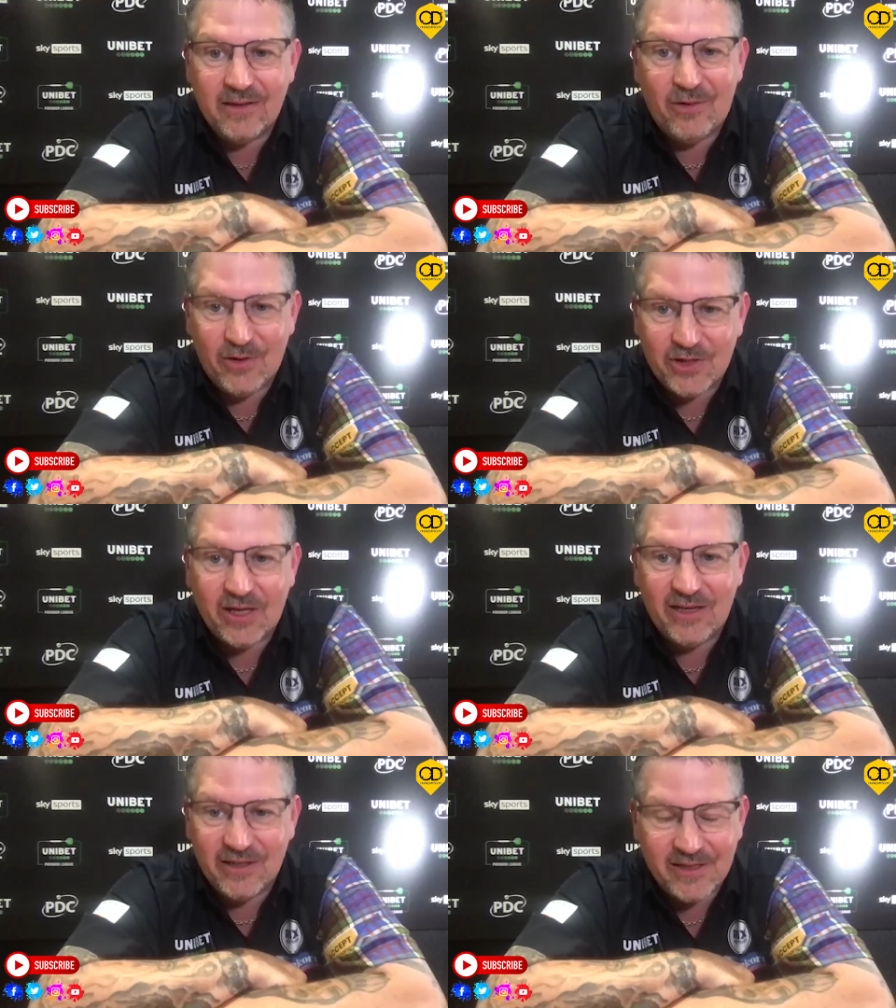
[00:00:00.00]

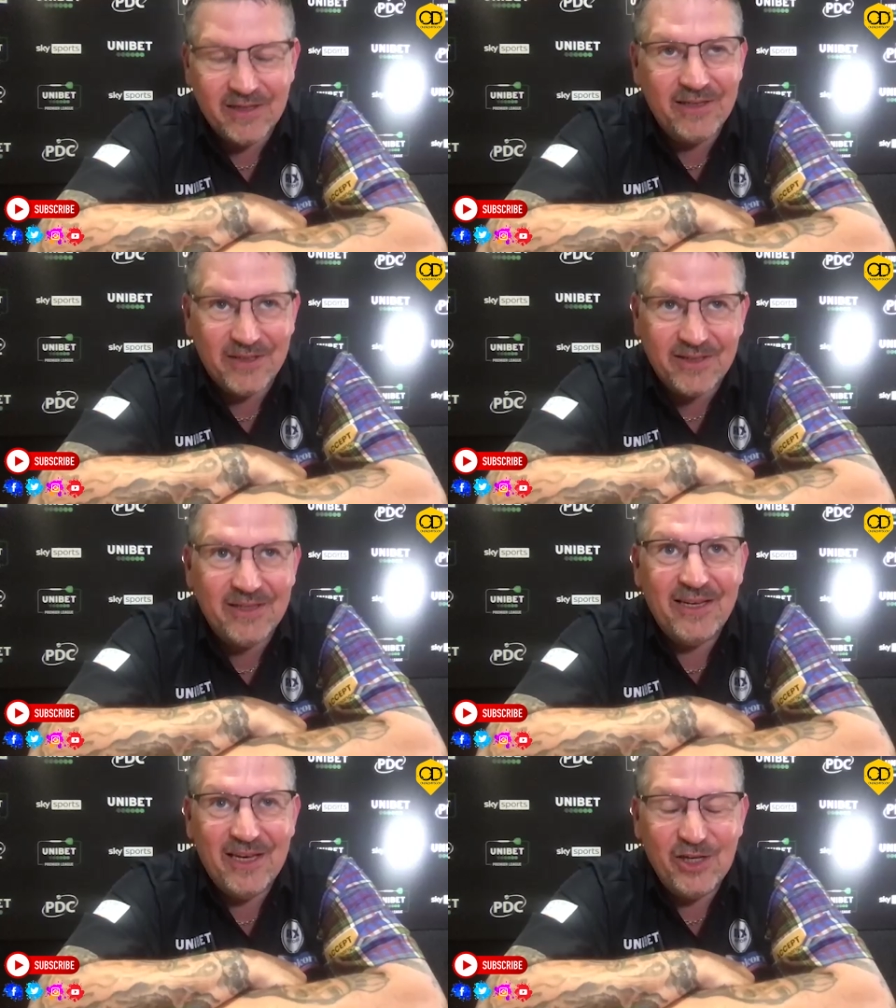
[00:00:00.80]
Honestly, he's
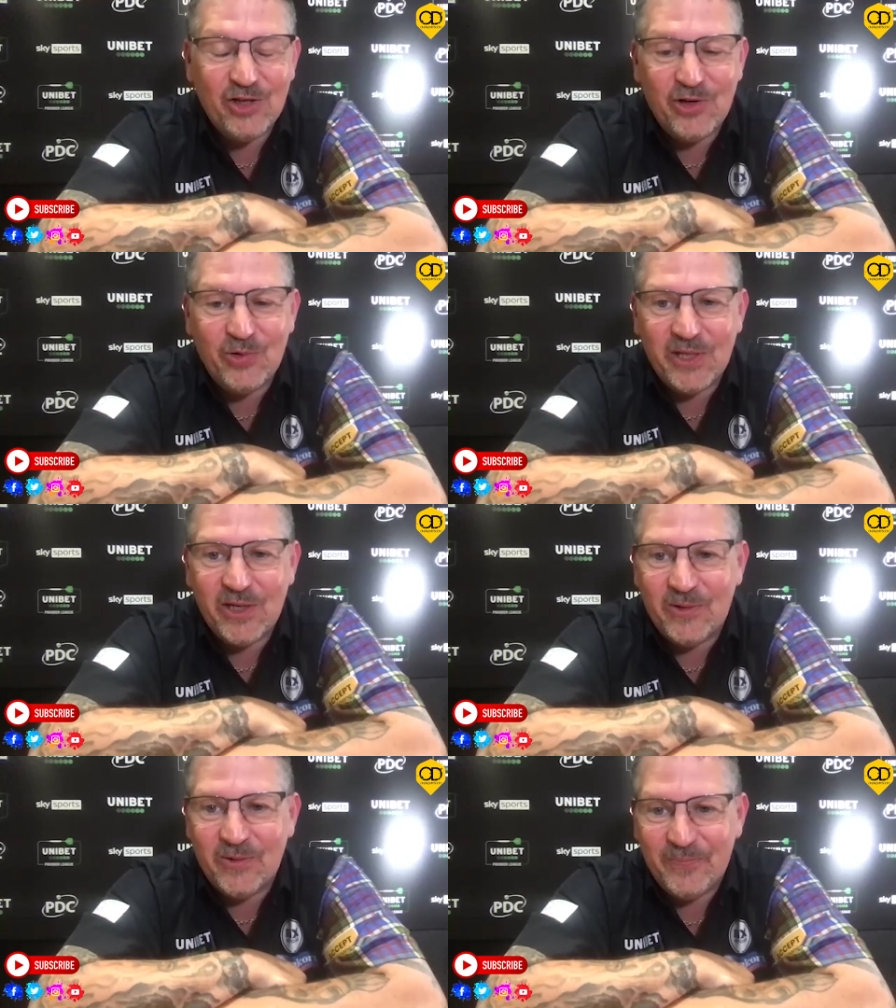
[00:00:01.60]
a real deal.